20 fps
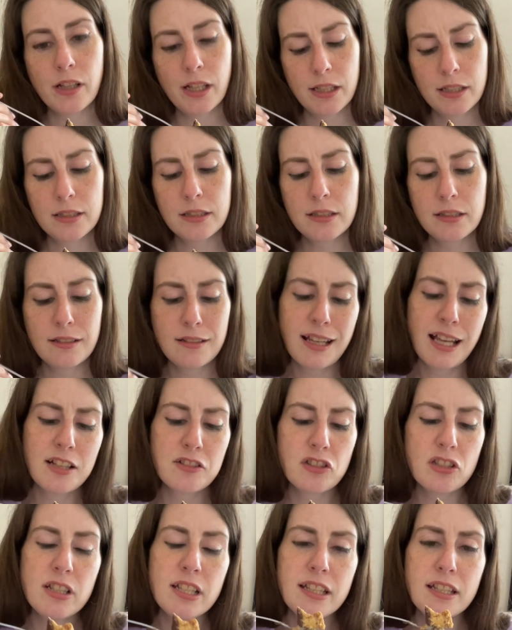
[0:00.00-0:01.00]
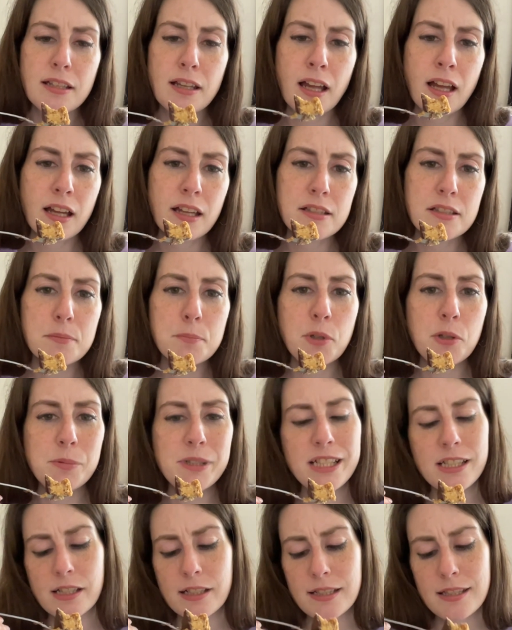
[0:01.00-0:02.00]
And actually, it's probably
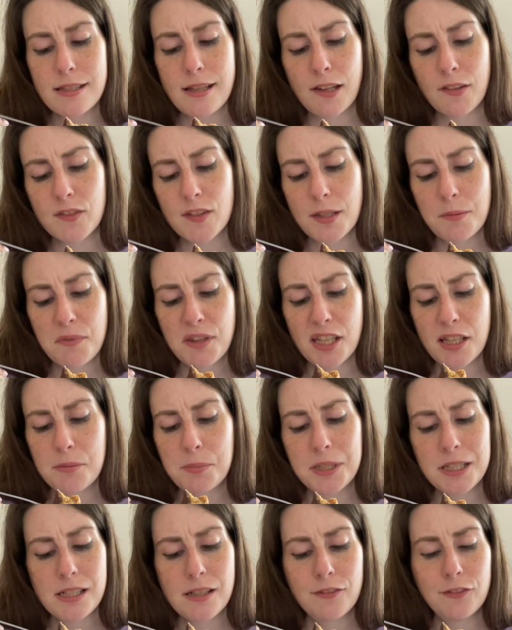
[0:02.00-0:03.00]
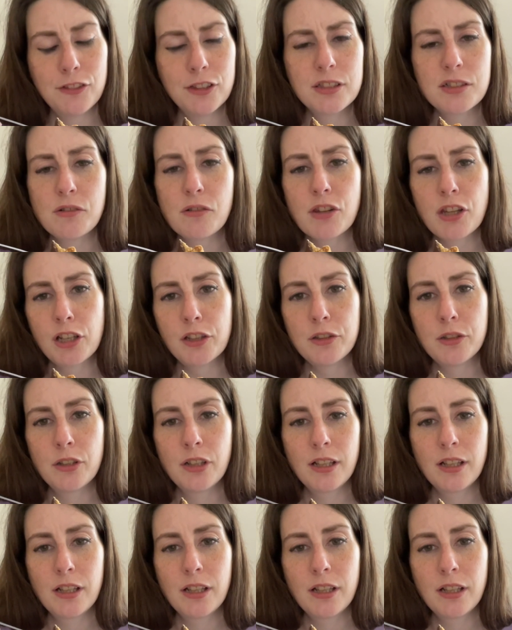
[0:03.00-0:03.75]
nice to have something a bit different, although